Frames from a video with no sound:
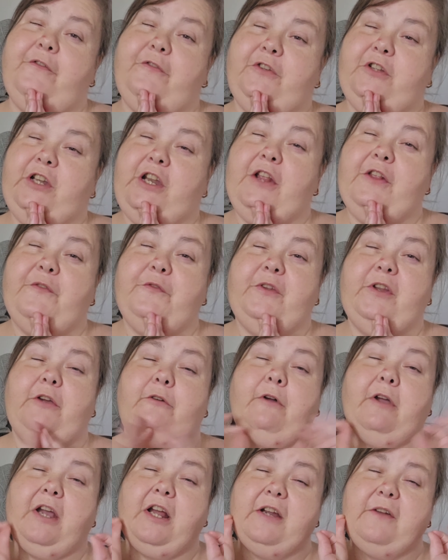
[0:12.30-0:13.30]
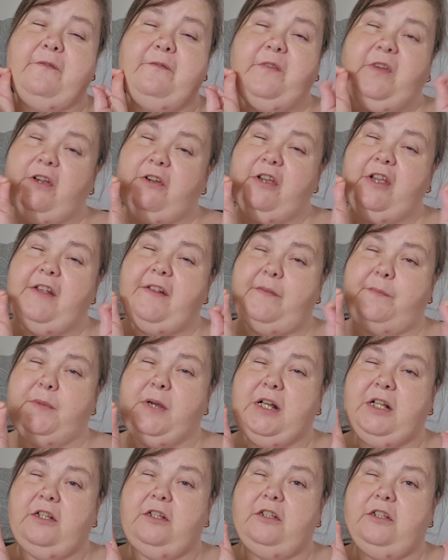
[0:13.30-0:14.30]
So for today's video, I got a very
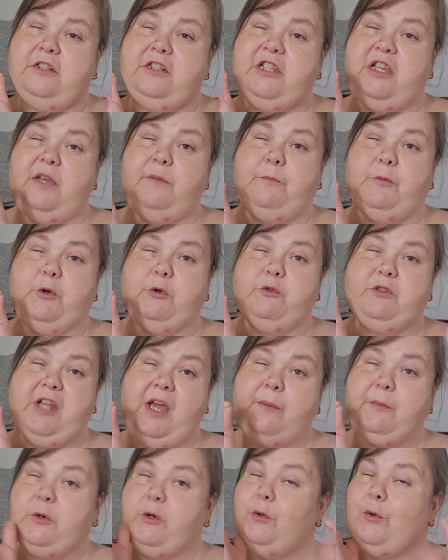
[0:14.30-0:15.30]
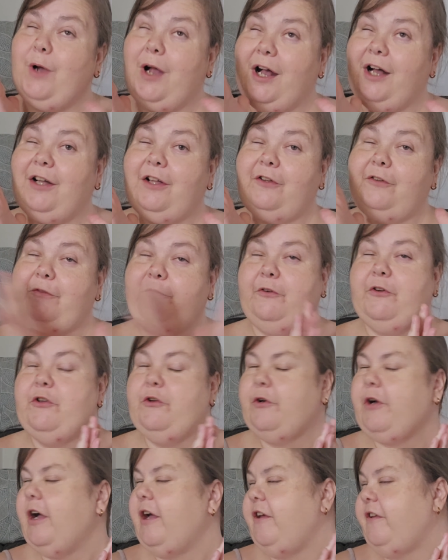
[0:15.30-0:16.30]
small Temu, Temu haul for
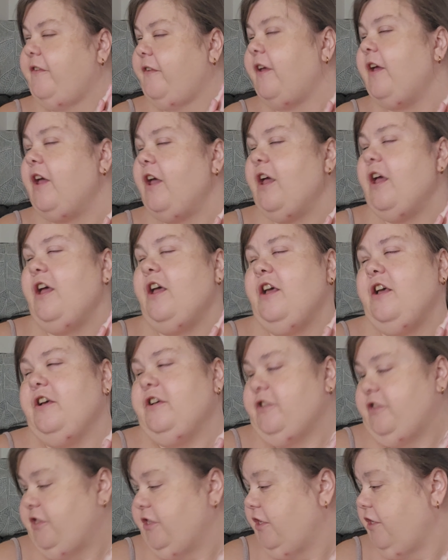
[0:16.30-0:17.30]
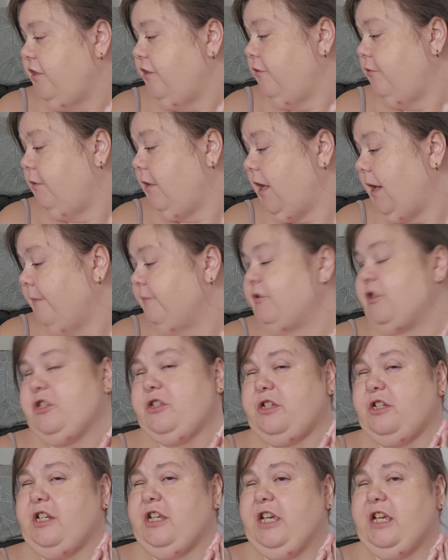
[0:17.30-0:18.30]
you guys. So I'm
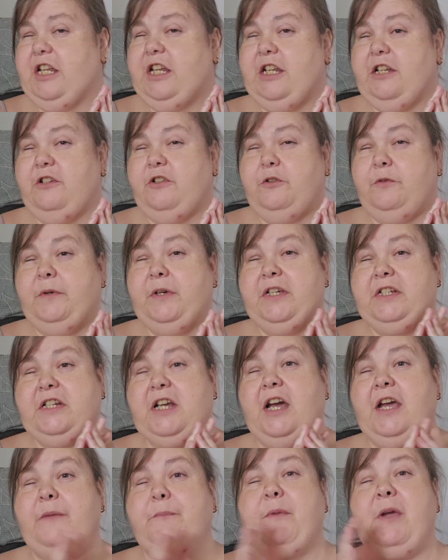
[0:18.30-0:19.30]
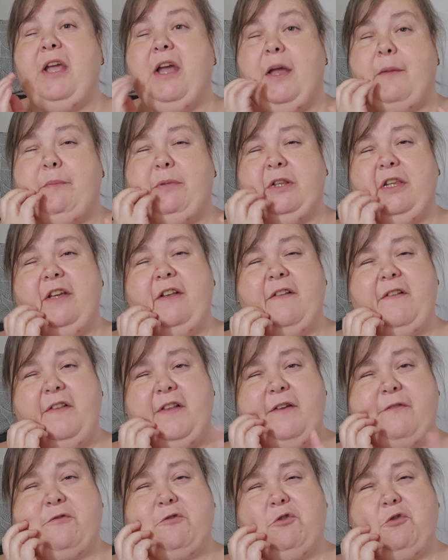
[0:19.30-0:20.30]
just going to get into it. I may, I placed
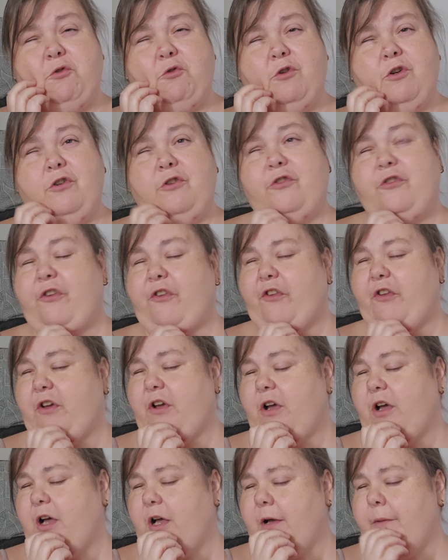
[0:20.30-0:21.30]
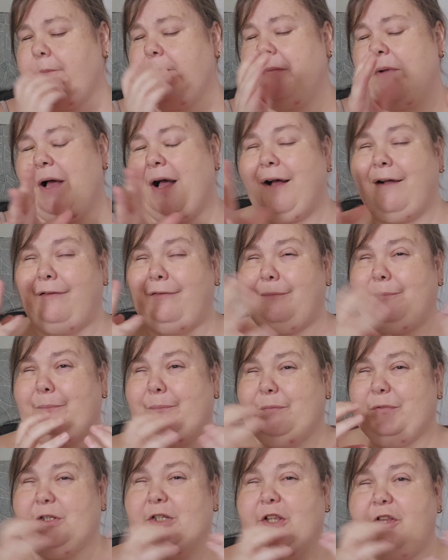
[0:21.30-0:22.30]
several orders. Um, I'll
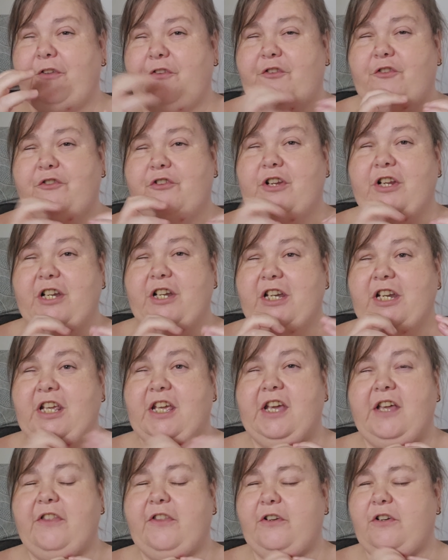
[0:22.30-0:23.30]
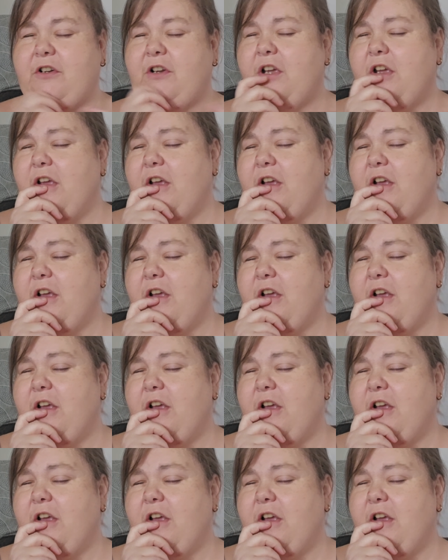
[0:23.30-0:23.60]
cluster it in together.